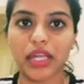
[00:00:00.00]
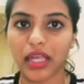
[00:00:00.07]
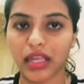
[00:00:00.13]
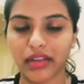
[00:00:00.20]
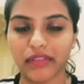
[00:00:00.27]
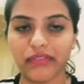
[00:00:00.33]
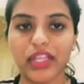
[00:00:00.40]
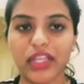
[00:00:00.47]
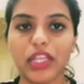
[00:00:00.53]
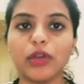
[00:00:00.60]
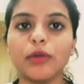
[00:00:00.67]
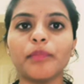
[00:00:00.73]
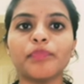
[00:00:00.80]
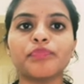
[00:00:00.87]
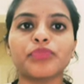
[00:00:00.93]

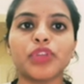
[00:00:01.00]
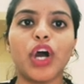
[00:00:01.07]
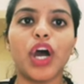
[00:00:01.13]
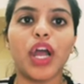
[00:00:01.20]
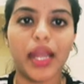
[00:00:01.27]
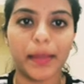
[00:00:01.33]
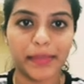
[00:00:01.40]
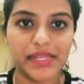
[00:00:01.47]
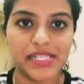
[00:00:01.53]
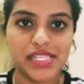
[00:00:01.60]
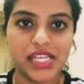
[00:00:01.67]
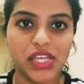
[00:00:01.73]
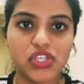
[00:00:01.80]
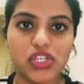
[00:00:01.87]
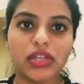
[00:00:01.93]
revenue or
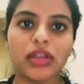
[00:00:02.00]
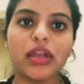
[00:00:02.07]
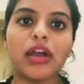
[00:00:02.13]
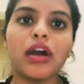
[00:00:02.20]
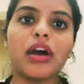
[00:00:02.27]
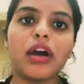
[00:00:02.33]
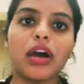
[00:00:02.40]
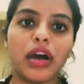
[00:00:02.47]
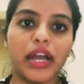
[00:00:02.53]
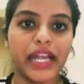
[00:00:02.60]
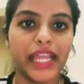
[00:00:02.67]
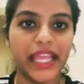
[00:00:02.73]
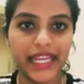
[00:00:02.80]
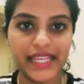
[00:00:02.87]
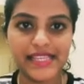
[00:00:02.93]
appreciation or
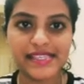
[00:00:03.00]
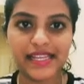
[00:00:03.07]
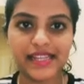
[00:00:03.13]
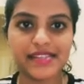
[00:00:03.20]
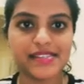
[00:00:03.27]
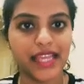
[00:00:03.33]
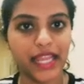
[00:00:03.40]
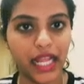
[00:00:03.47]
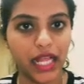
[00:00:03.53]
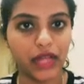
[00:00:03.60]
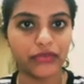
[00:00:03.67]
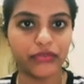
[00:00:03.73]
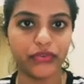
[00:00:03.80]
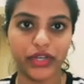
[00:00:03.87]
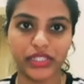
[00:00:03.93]
any such
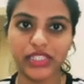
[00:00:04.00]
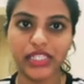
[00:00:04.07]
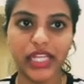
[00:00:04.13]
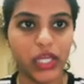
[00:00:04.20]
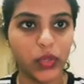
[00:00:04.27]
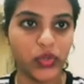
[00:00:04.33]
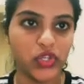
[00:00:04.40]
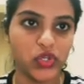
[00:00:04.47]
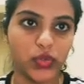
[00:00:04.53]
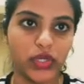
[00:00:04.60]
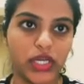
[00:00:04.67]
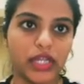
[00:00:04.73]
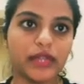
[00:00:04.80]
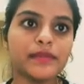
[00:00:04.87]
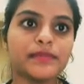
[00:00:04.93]
income for the individual.
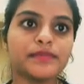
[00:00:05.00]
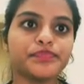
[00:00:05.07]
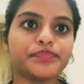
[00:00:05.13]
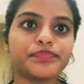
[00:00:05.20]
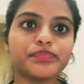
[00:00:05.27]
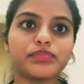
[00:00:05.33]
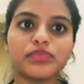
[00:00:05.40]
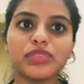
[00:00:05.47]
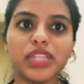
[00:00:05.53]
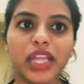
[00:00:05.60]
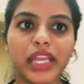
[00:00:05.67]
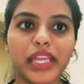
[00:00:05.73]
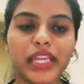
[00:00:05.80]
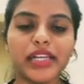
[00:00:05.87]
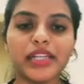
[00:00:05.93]

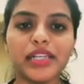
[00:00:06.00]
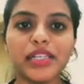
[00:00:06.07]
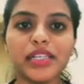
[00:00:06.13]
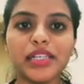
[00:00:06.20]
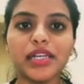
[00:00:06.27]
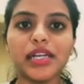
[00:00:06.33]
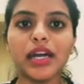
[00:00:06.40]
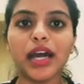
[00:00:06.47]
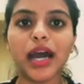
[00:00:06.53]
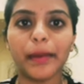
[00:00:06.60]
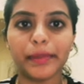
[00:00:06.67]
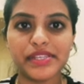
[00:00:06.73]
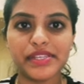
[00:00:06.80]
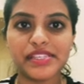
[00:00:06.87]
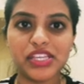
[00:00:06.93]
Here,
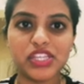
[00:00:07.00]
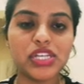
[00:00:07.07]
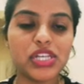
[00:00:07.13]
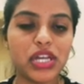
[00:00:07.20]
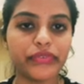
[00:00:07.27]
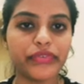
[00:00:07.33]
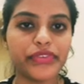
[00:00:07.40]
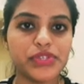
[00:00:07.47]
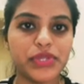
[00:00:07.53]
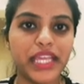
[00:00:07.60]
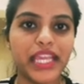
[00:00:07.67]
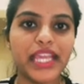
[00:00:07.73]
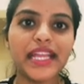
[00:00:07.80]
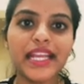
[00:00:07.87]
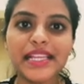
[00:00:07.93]
appreciation refers to the
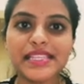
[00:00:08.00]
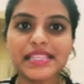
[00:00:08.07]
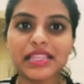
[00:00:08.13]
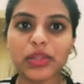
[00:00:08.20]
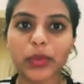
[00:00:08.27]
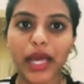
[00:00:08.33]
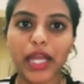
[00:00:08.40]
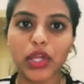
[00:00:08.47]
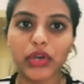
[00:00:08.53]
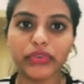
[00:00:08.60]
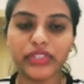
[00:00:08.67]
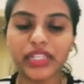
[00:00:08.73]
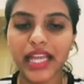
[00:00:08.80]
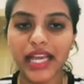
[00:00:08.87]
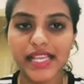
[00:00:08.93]
increase in the value of
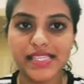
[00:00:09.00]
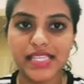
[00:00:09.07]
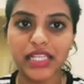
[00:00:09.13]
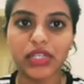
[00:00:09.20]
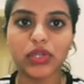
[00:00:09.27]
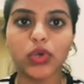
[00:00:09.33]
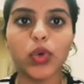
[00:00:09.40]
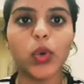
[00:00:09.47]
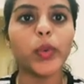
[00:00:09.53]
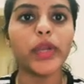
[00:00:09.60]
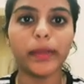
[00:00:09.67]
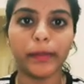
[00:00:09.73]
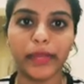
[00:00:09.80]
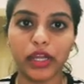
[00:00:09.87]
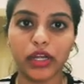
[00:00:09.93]
the asset over
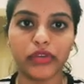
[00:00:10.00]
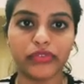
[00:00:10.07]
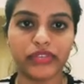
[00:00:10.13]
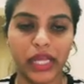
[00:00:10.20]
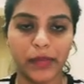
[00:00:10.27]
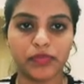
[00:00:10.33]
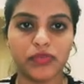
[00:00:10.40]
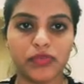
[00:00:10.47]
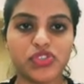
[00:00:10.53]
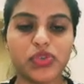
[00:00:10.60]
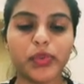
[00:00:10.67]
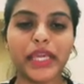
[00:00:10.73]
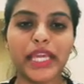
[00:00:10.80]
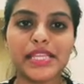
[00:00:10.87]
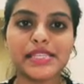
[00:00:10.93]
a period of time. So
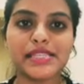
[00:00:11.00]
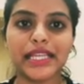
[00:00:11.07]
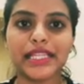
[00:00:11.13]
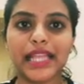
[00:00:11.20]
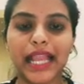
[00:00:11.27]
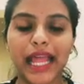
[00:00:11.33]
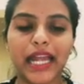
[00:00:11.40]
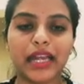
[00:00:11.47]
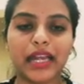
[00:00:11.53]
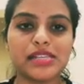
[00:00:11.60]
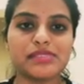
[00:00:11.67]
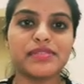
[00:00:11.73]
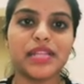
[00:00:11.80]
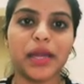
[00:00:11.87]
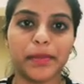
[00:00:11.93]
we can say the land has
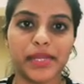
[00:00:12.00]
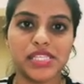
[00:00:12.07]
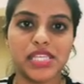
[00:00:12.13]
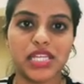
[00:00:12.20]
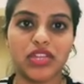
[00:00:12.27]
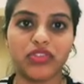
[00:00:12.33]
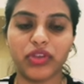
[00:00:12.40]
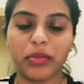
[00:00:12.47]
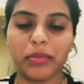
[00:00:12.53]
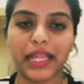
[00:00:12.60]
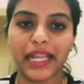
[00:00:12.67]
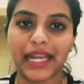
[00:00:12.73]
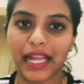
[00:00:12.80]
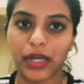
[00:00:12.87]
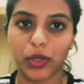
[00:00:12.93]
been appreciated from
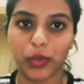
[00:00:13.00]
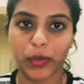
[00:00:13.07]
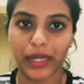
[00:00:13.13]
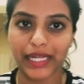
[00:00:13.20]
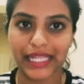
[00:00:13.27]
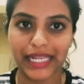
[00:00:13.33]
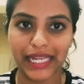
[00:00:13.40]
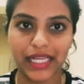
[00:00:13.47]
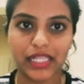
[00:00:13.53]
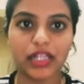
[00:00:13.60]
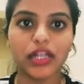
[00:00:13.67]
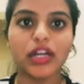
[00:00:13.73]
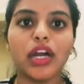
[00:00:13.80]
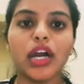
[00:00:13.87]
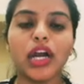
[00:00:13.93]
10 lakh to 20 lakh,
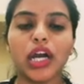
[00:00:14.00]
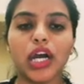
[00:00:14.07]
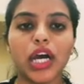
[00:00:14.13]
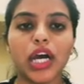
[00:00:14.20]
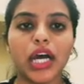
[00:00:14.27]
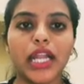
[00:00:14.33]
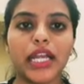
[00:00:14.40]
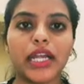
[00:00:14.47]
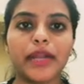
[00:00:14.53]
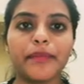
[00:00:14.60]
or